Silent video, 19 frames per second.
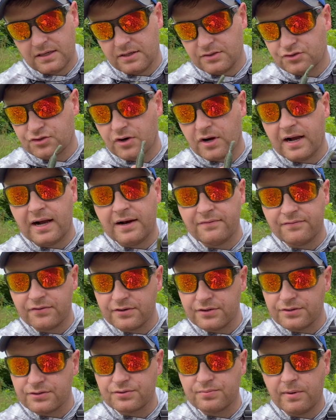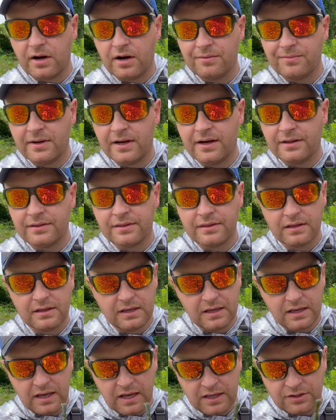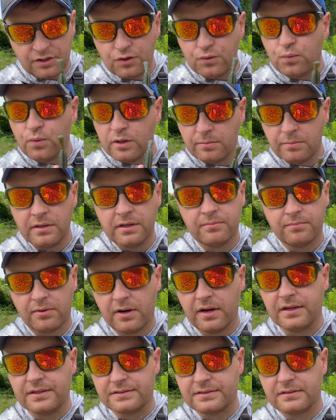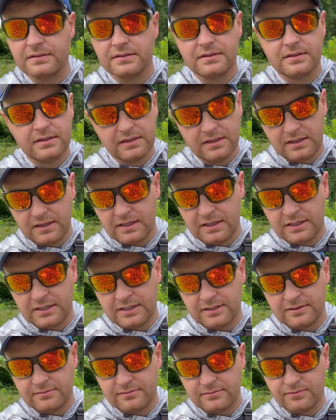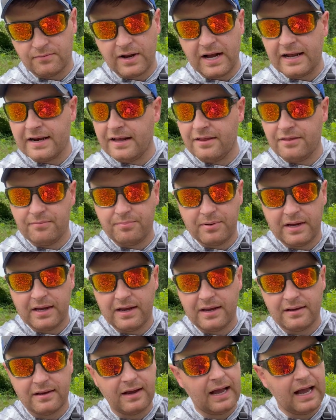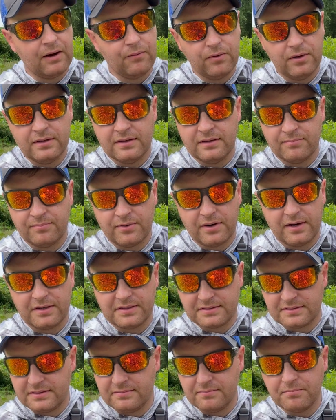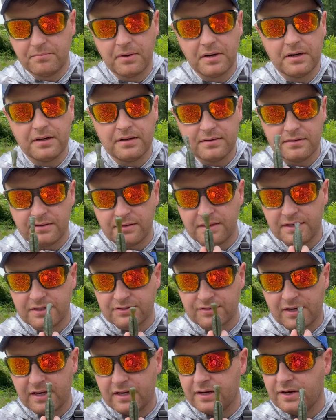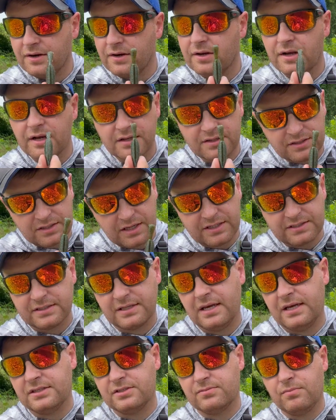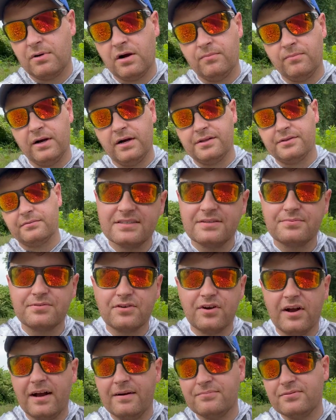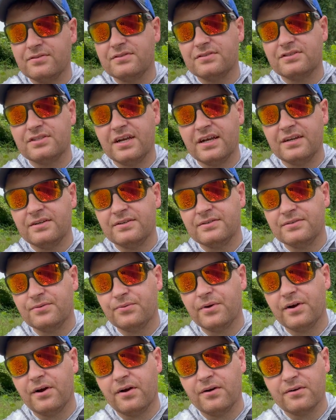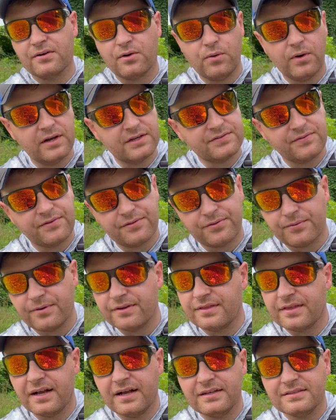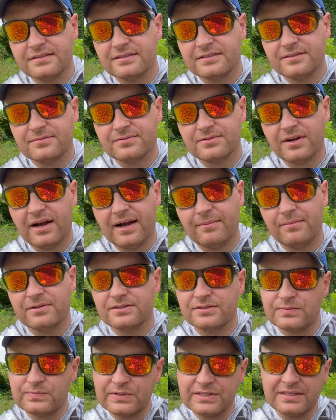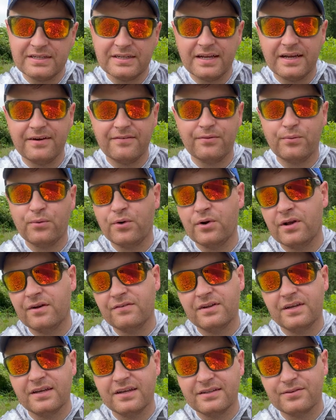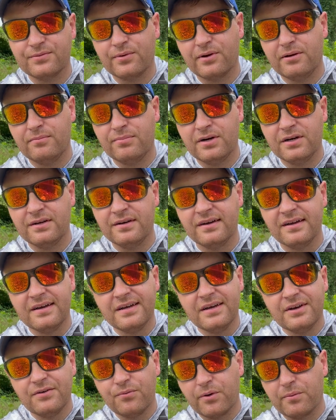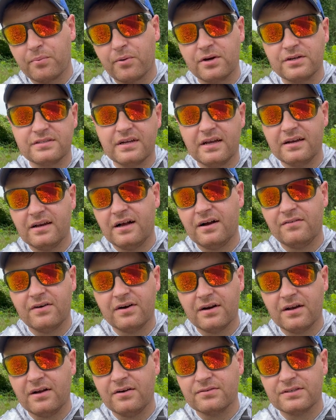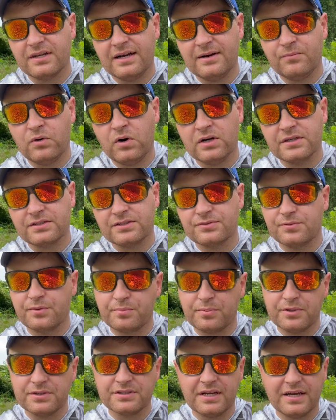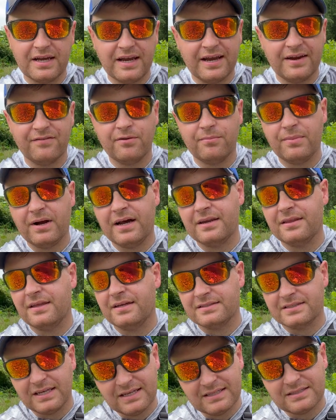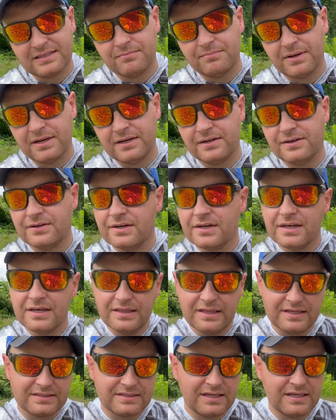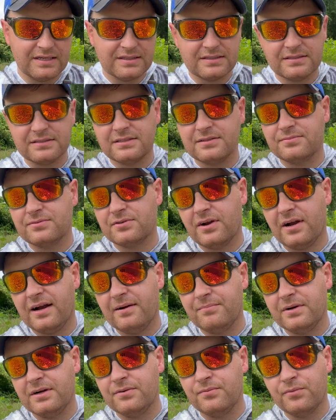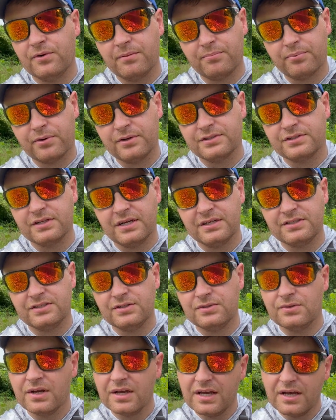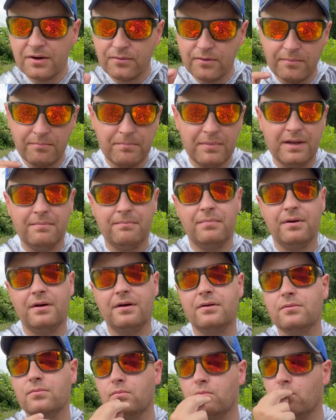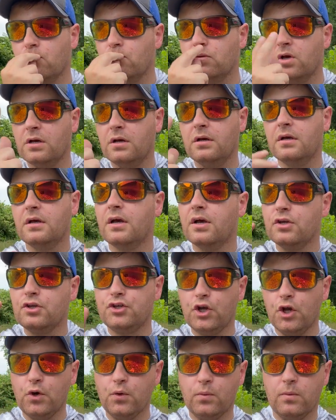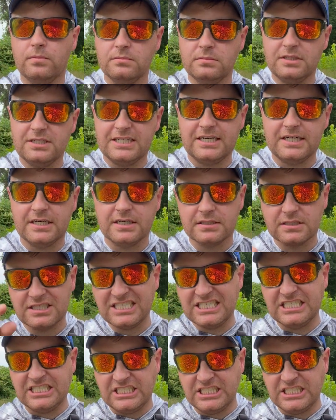try them for your smallmouth, and you will be impressed. Right out of the pack, I wasn't impressed, but this right here does catch smallmouth. Subscribe to the channel. We are on the quest for 3,000 subscribers, and we need every one of you to hit the red button. We appreciate all of our longtime watchers. We appreciate everybody that's hit the bell, that's hit the subscribe button. We appreciate you. Remember, you are a